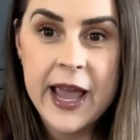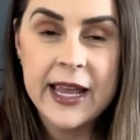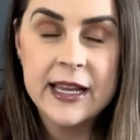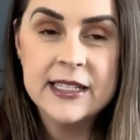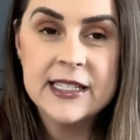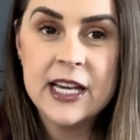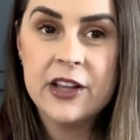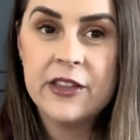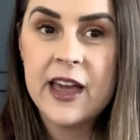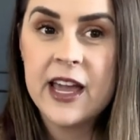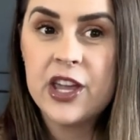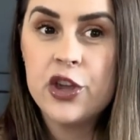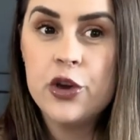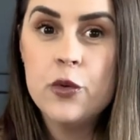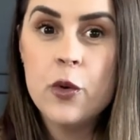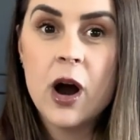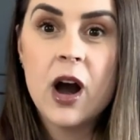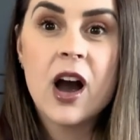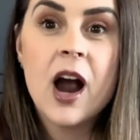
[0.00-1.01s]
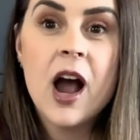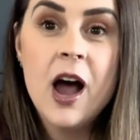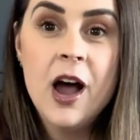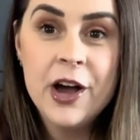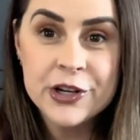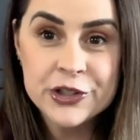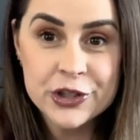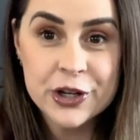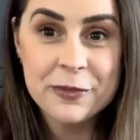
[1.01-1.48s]
until that you are
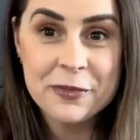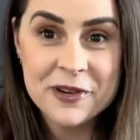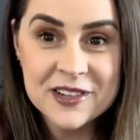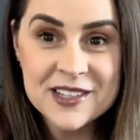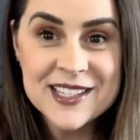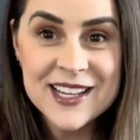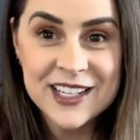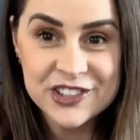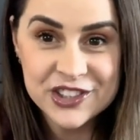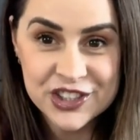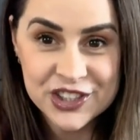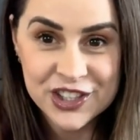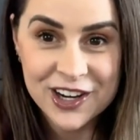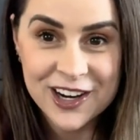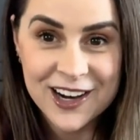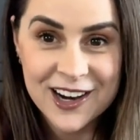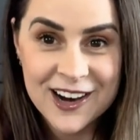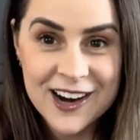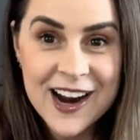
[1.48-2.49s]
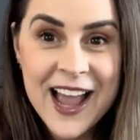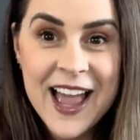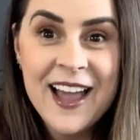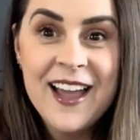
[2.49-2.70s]
100% sure